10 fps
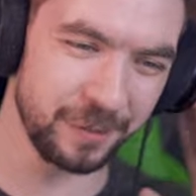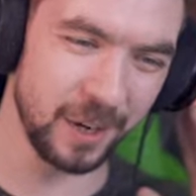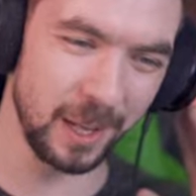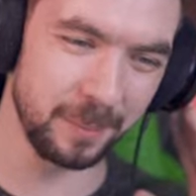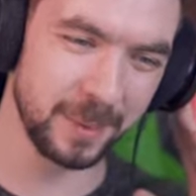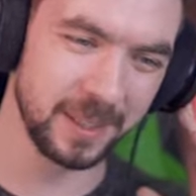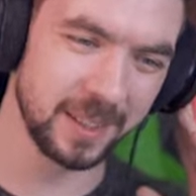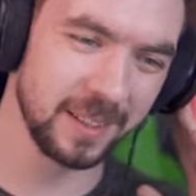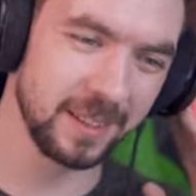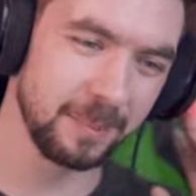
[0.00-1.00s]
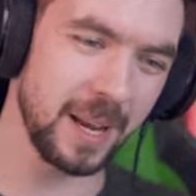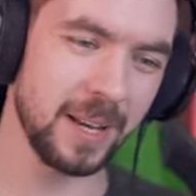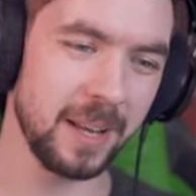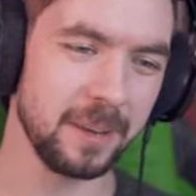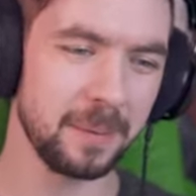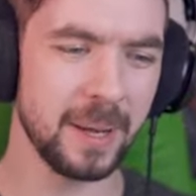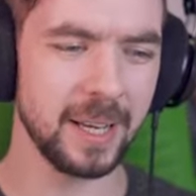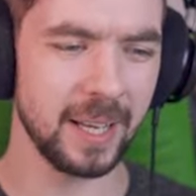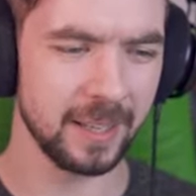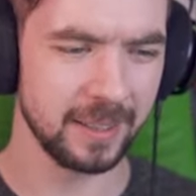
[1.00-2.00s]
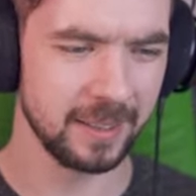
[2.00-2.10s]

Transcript: for help. Mayday! Mayday!